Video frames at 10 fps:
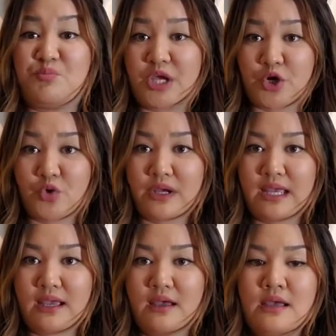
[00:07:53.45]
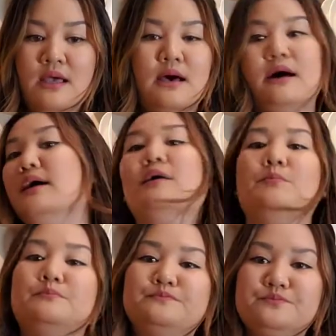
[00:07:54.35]
bickering.
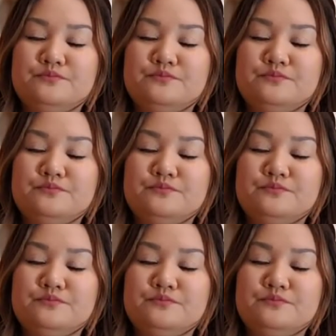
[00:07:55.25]
Um,